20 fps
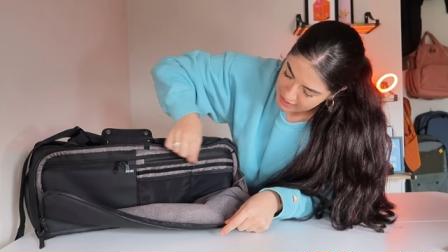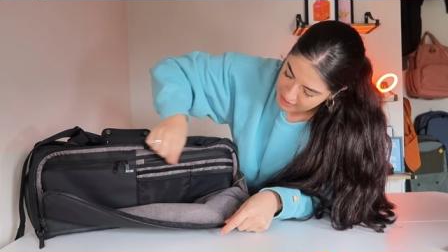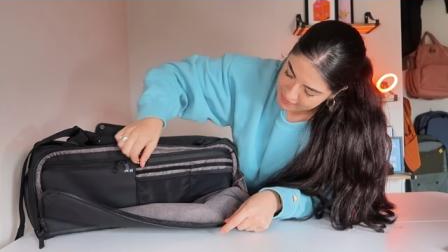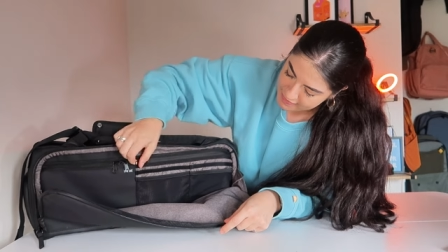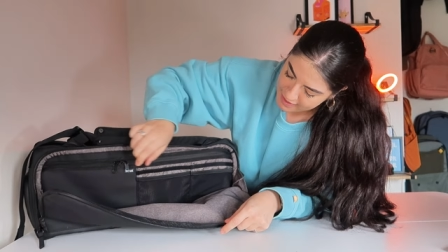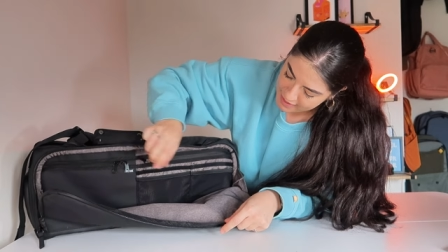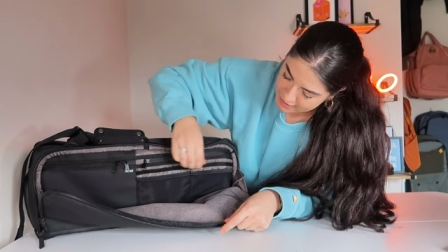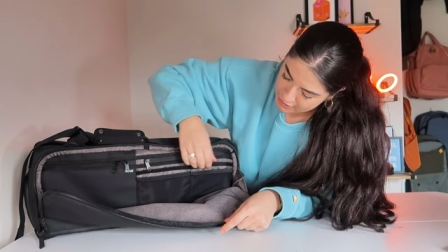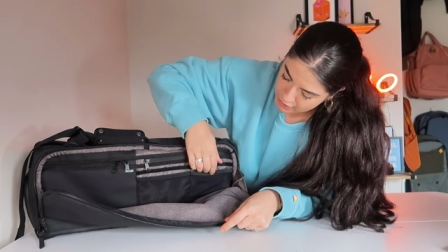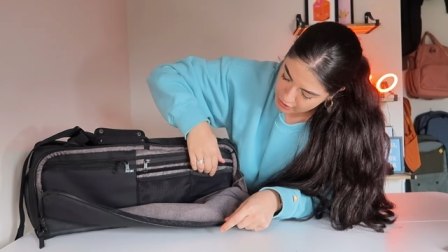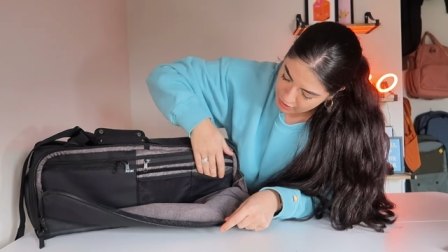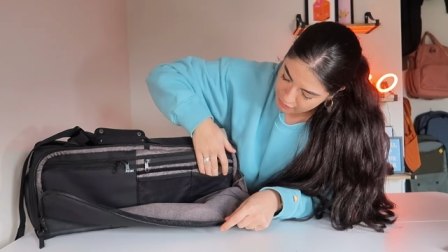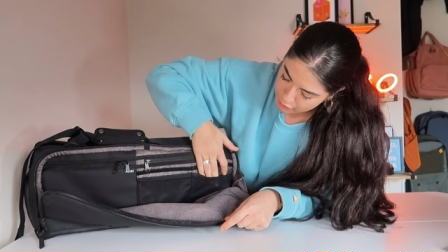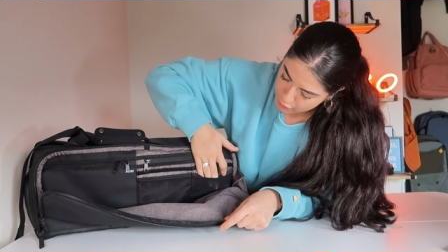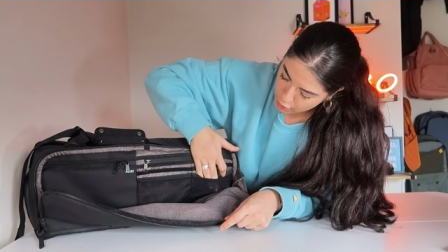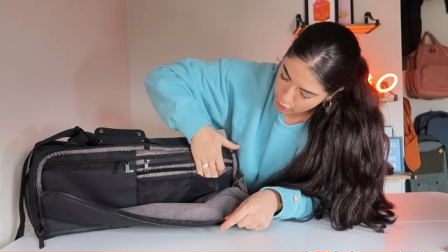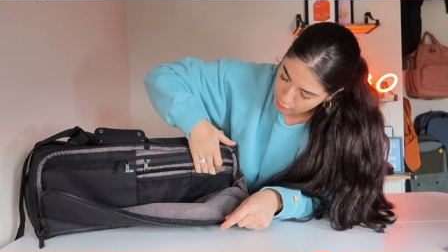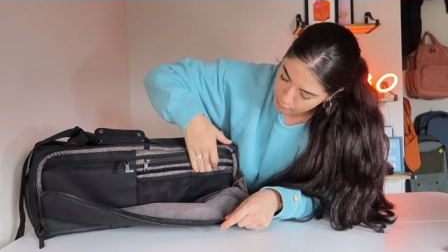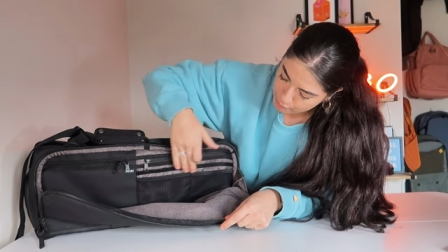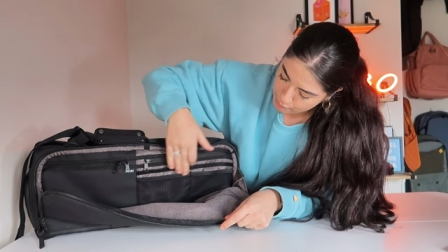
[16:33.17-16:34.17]
and then you have a
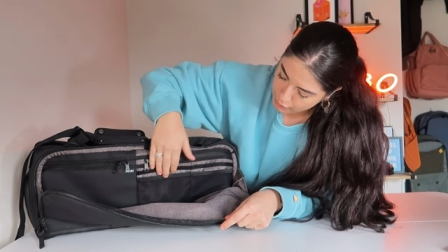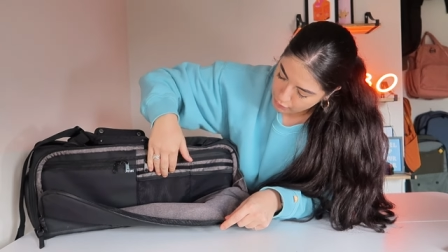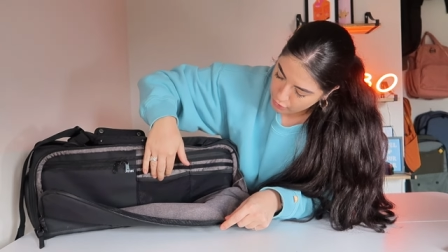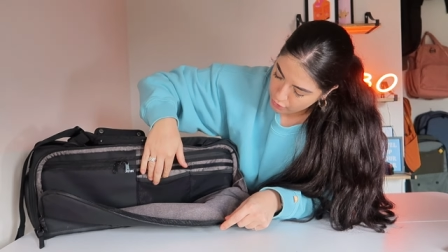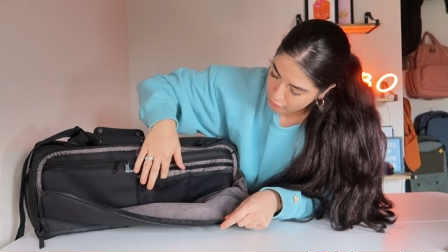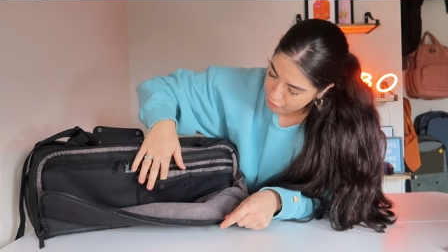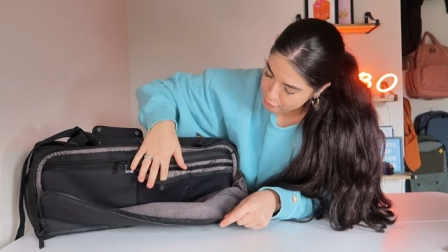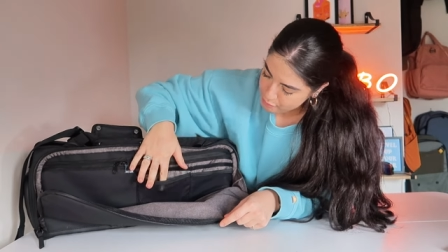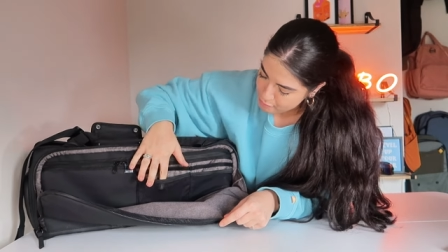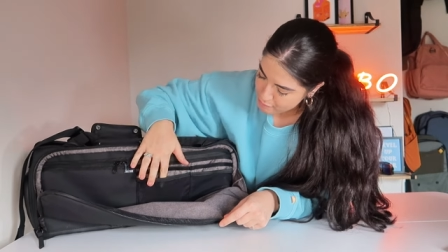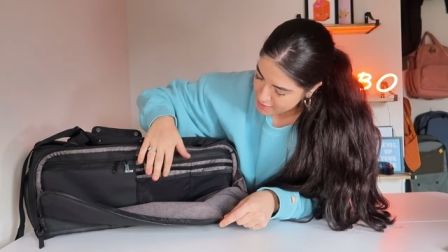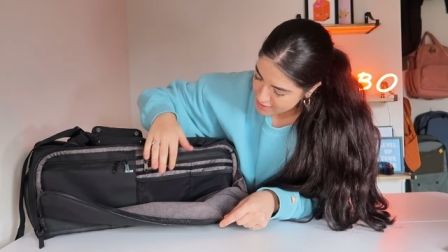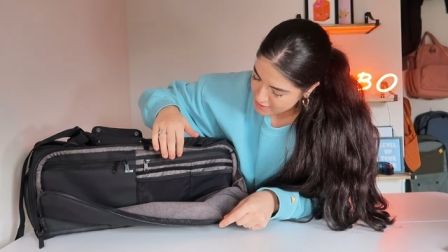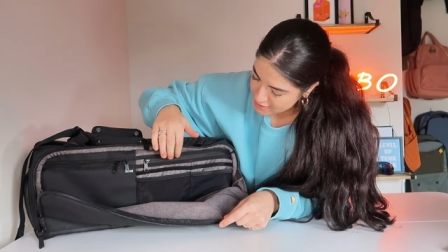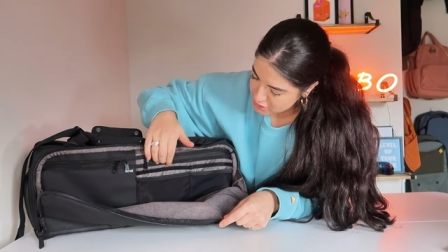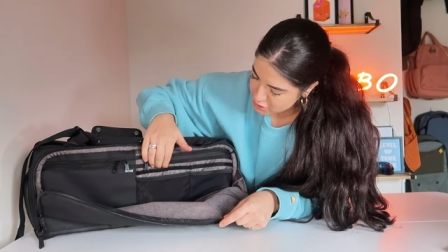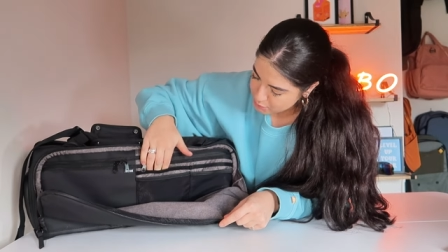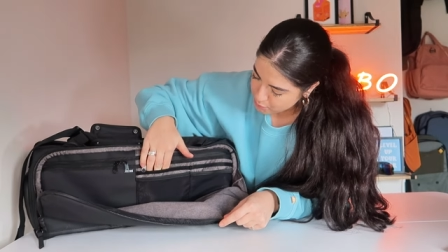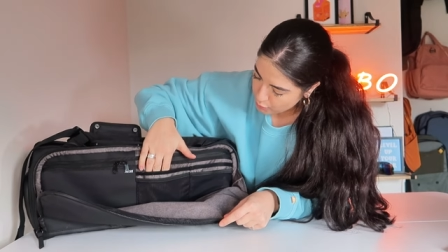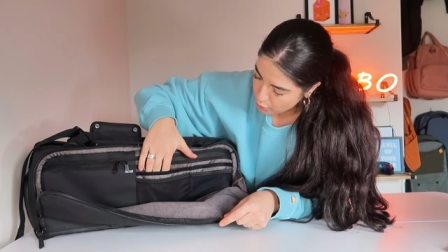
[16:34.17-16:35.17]
couple of mesh